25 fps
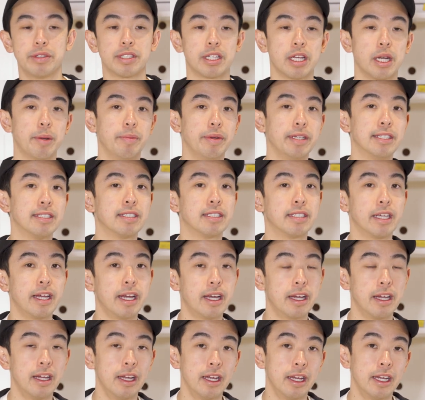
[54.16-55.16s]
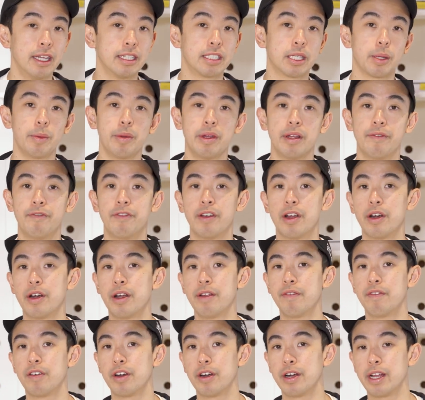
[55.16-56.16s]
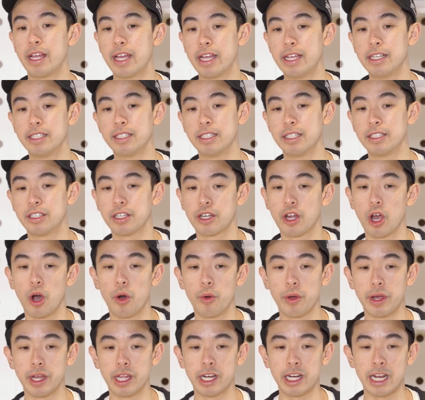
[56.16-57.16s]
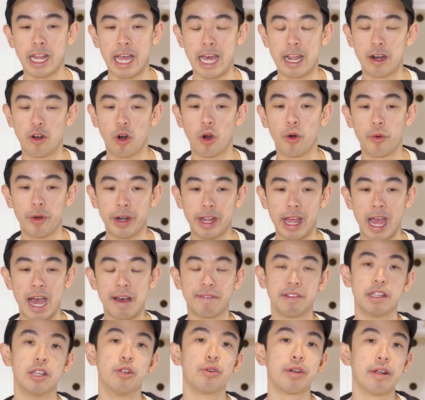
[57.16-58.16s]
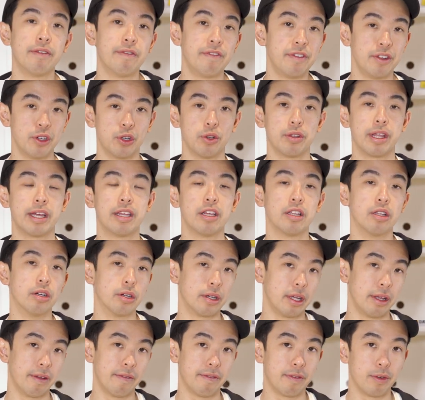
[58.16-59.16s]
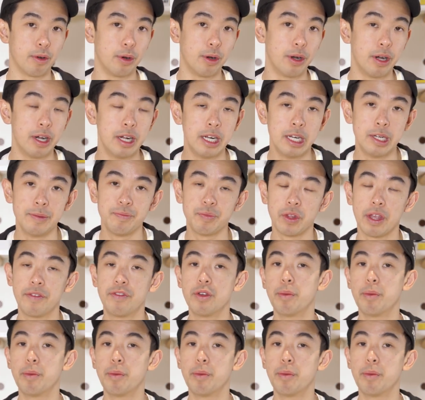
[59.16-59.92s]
is going to be set, it's going to be very, very easy to go in and already have the look and feel that you're looking for. If